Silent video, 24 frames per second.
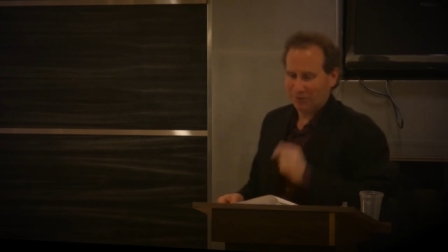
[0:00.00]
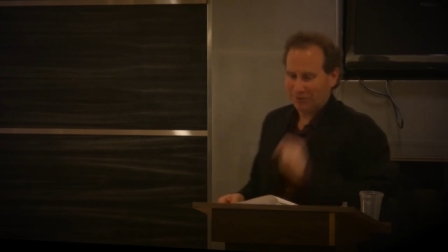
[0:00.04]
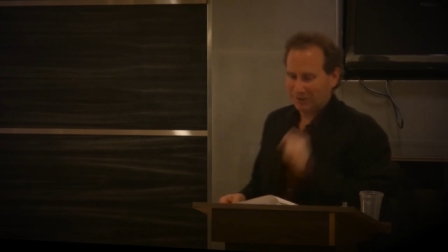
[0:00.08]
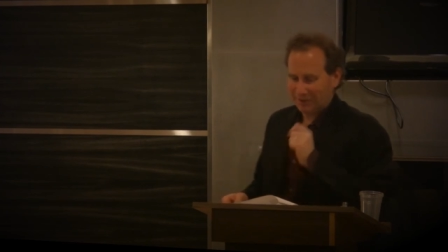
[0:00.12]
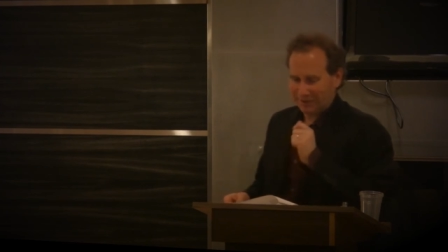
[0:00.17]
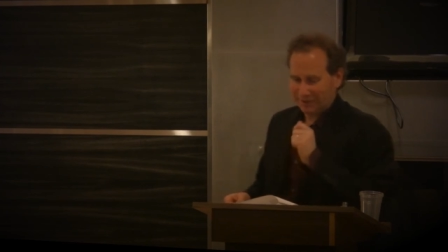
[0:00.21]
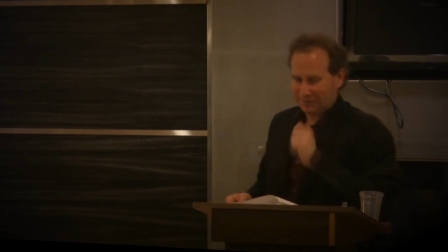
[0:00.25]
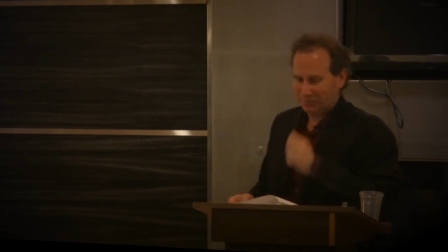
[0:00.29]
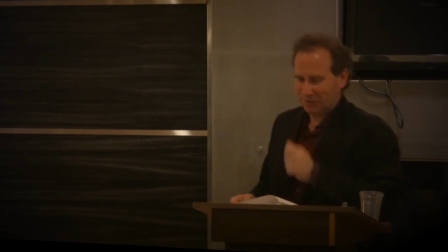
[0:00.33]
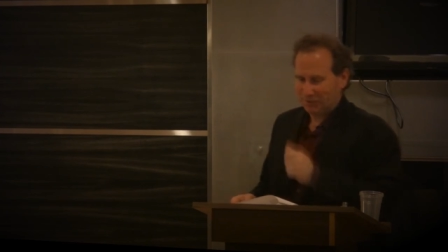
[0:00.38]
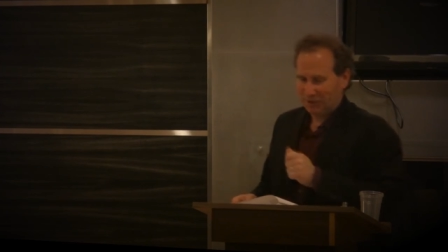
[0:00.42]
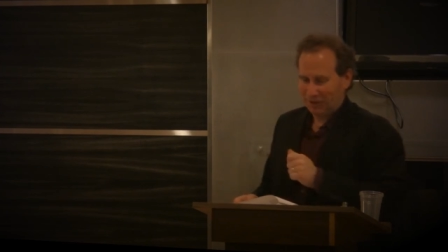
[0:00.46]
but
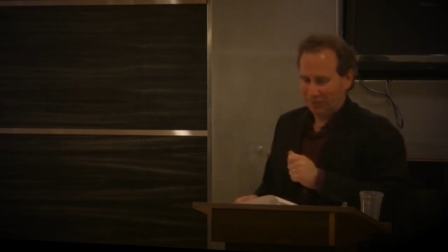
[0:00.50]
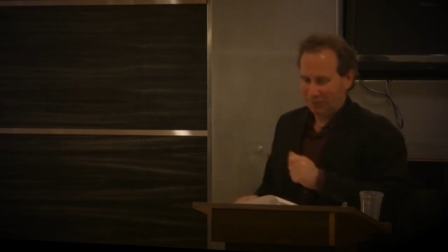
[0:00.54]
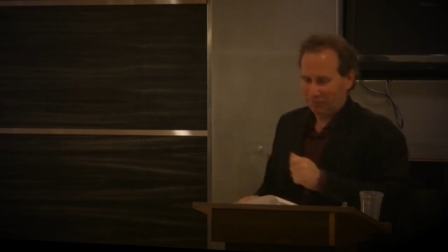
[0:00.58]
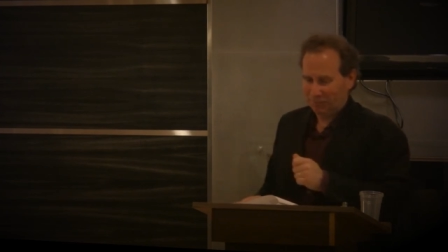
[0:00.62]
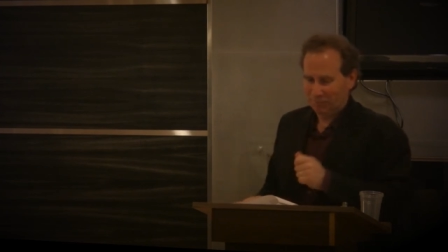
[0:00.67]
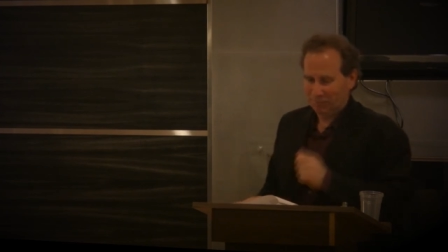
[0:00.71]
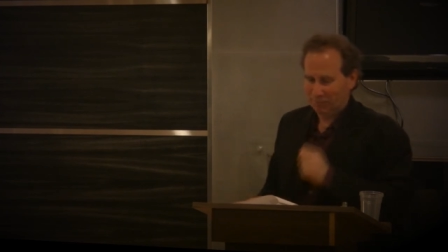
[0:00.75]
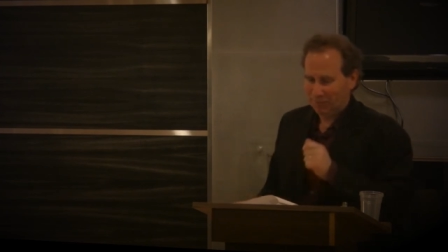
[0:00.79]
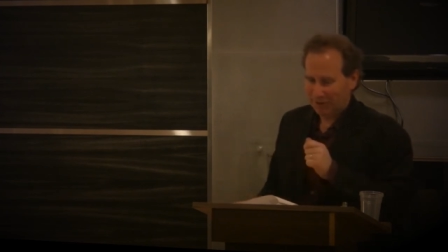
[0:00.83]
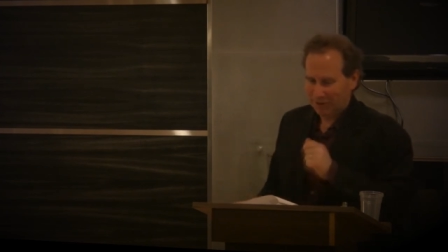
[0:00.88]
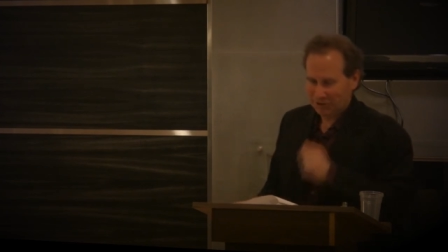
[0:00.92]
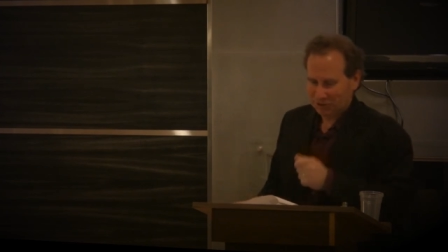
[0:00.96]
it's
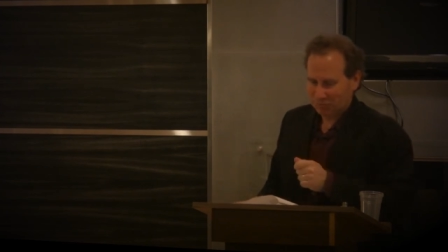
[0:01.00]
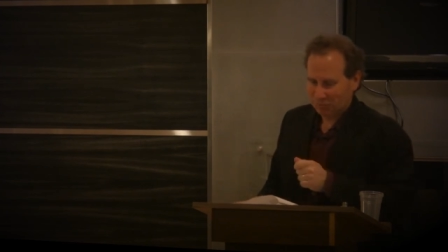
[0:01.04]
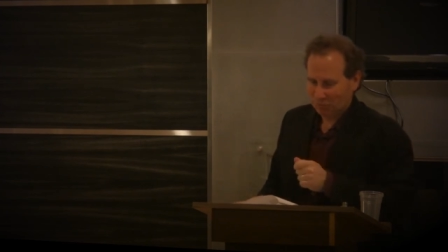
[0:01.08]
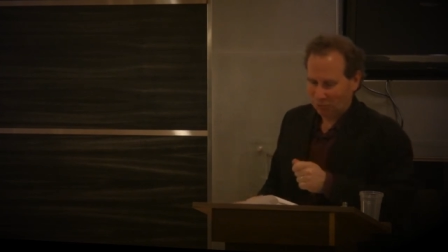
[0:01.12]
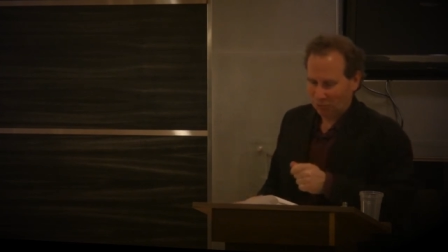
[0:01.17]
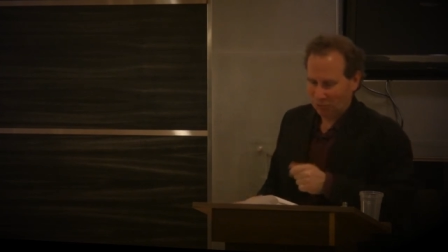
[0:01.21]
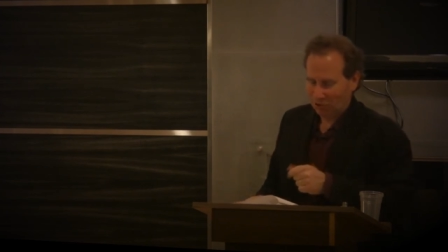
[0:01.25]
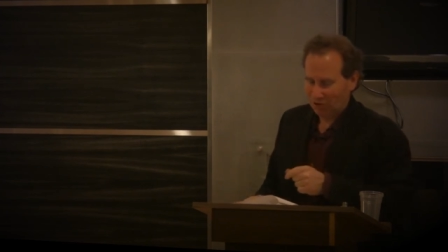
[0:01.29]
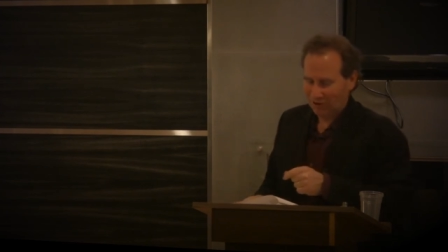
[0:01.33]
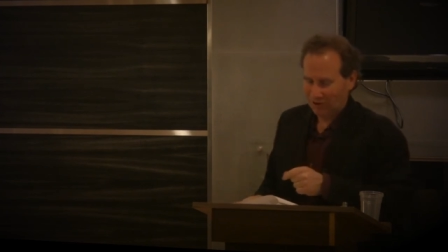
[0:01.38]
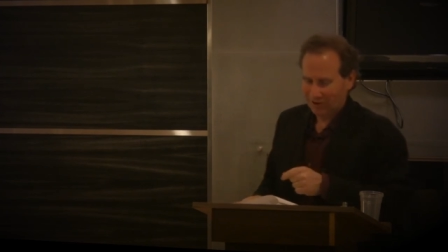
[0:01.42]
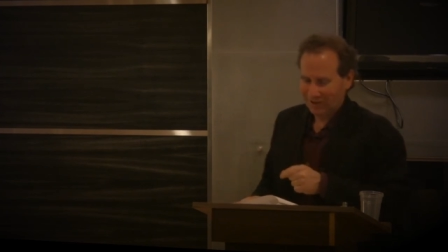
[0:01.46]
become much
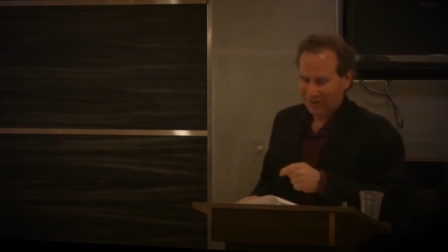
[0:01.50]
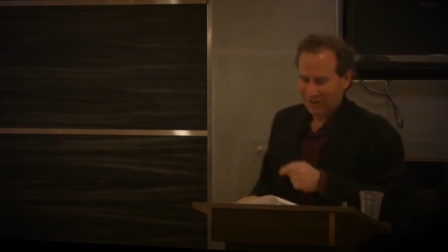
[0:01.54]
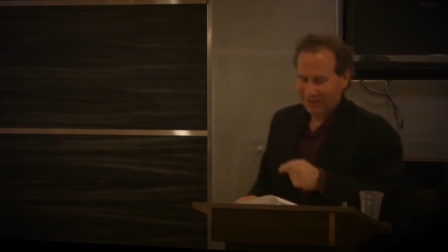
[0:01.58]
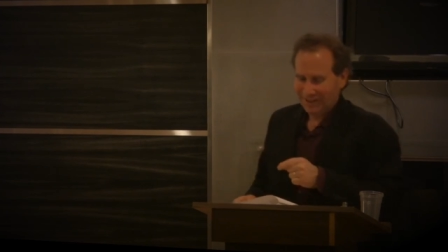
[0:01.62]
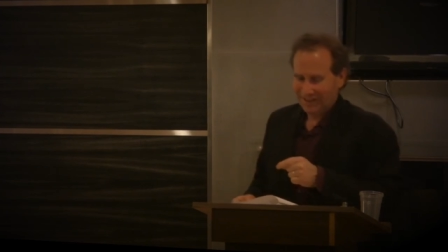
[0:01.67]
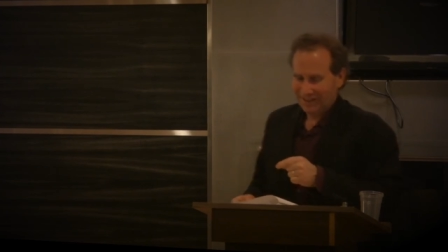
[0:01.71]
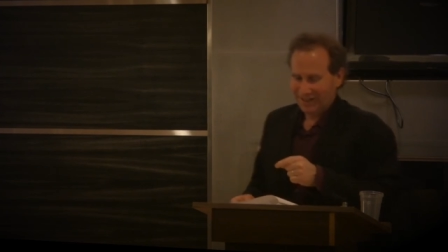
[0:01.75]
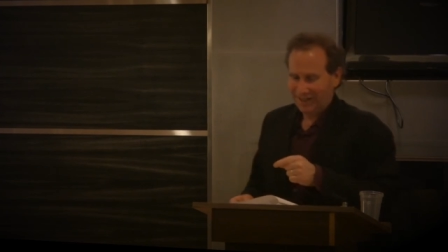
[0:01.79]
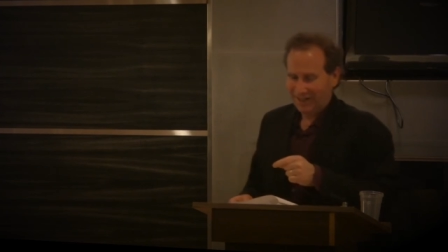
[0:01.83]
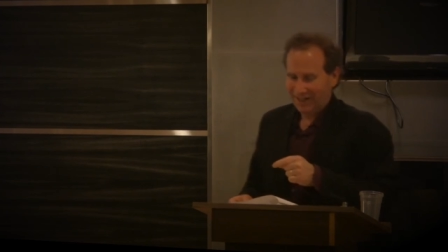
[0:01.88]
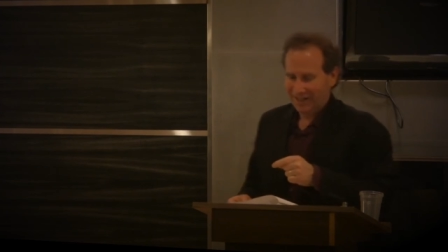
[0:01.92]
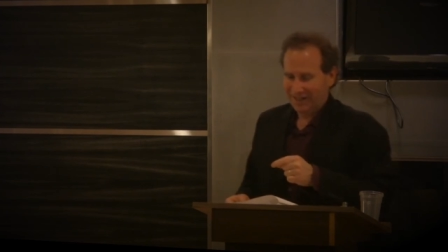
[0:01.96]
more
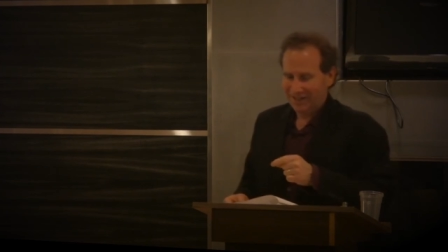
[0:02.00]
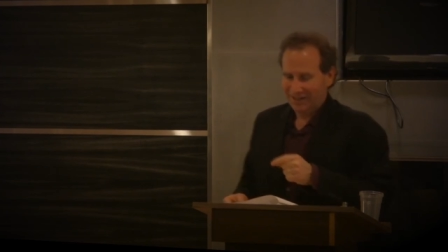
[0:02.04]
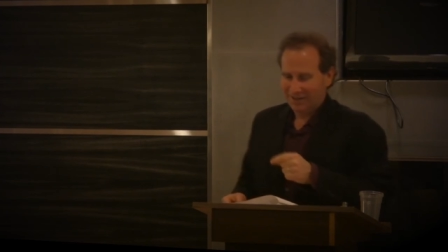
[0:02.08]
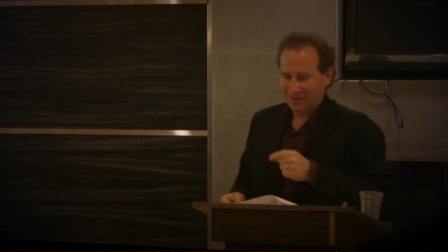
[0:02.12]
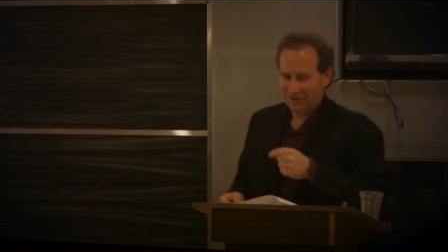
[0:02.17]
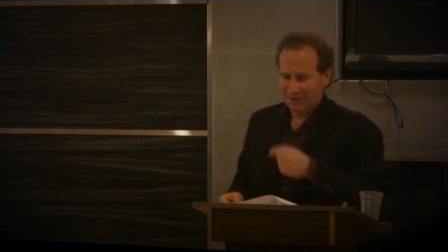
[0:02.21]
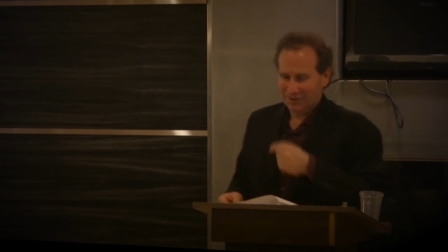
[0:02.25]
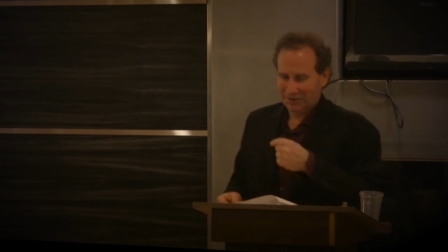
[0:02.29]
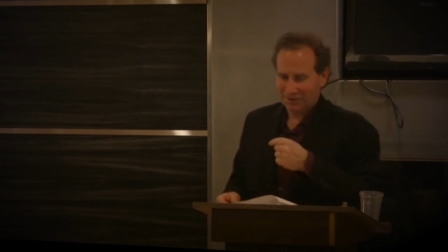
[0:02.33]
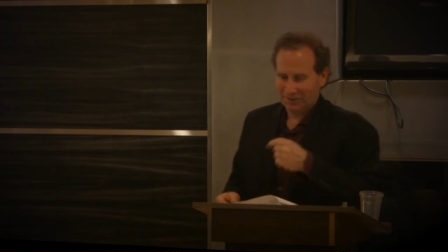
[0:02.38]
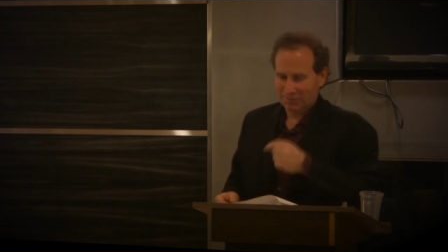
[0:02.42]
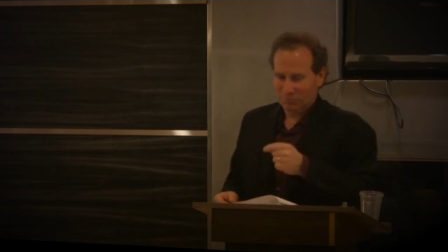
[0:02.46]

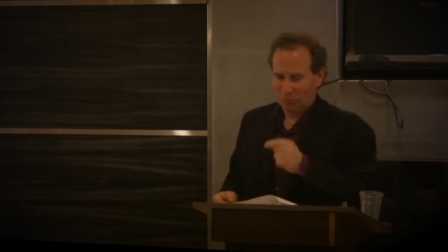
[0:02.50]
uh,